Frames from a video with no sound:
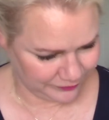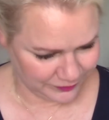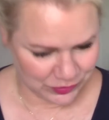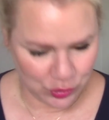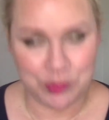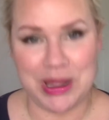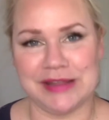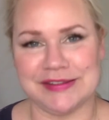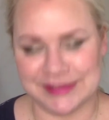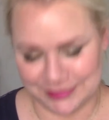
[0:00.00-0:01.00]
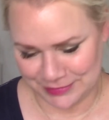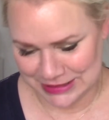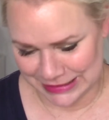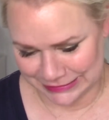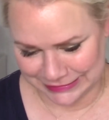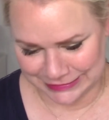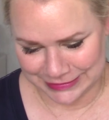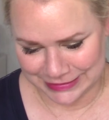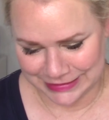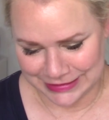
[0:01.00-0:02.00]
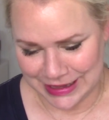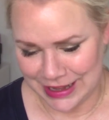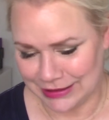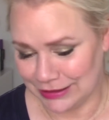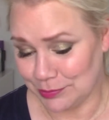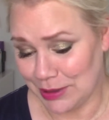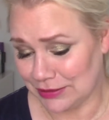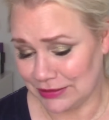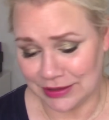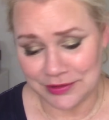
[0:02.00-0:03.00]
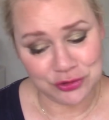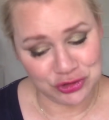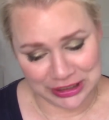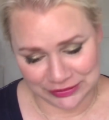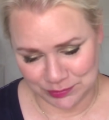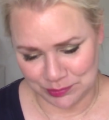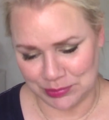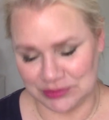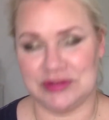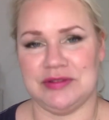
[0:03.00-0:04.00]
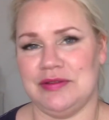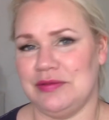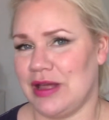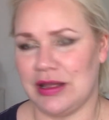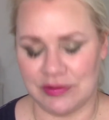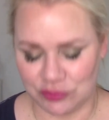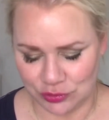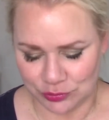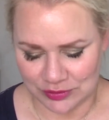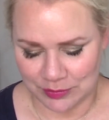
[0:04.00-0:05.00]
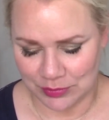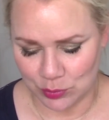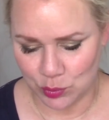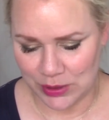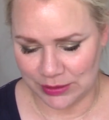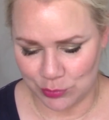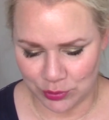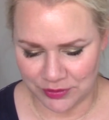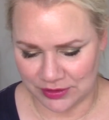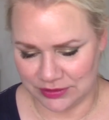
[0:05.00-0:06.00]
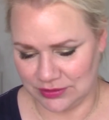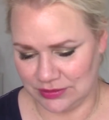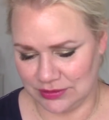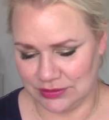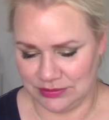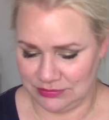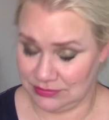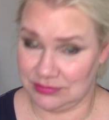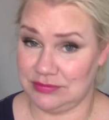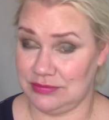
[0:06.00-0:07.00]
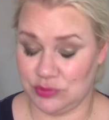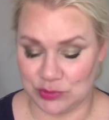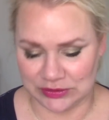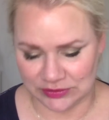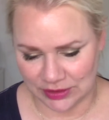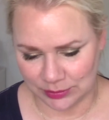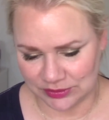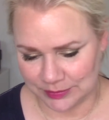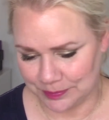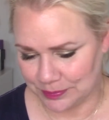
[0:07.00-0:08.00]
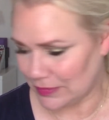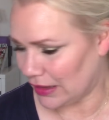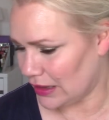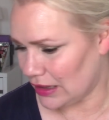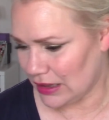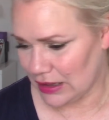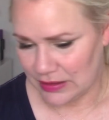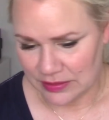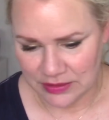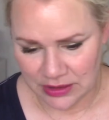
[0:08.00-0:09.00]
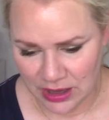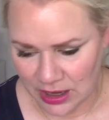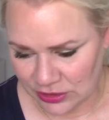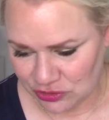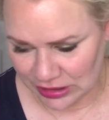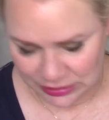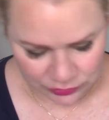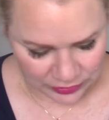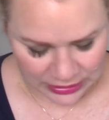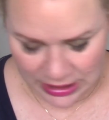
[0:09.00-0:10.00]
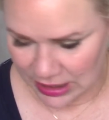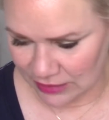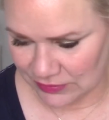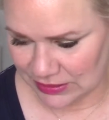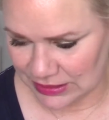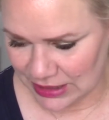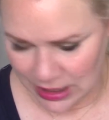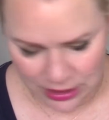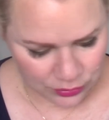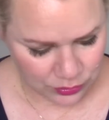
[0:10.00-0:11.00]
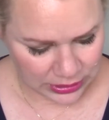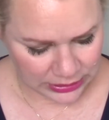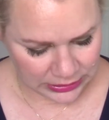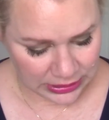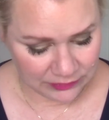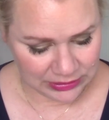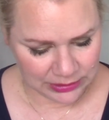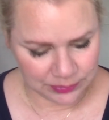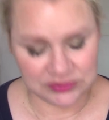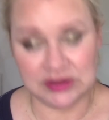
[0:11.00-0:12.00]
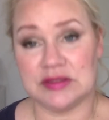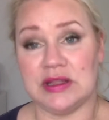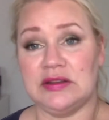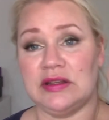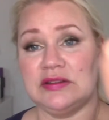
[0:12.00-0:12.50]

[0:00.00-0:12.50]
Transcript: no pans yet. I hit pan in other shades, but I have to use them way more than 20 times. The eyeshadows I have now, and I have a lipstick that has